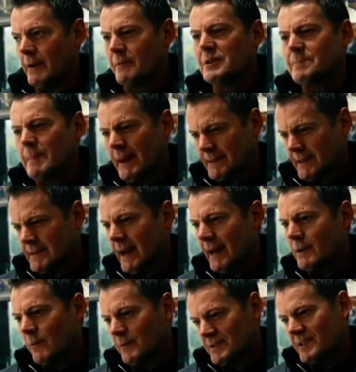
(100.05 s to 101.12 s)
respected
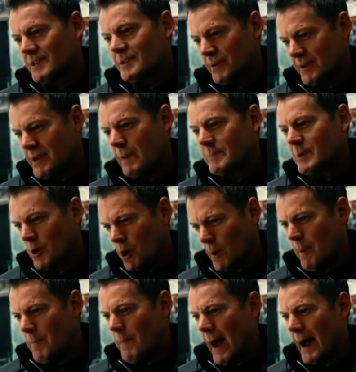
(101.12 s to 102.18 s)
that, obviously, so he kept on
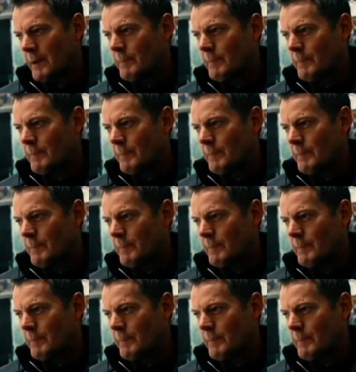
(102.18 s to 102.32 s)
coming